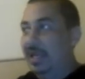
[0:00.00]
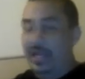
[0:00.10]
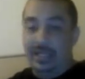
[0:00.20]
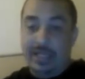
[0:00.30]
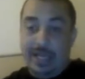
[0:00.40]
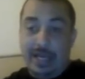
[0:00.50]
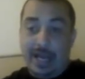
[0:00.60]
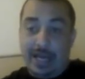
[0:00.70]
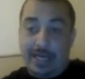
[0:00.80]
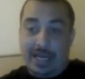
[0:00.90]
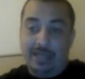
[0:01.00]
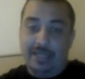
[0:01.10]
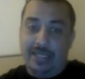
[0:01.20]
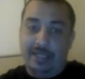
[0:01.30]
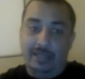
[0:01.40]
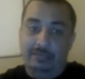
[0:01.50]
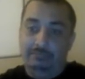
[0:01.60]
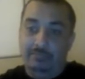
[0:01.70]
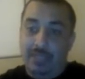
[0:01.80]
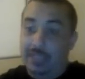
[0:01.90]
And then I kind of like
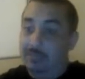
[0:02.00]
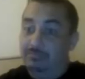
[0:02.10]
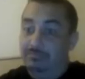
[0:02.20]
just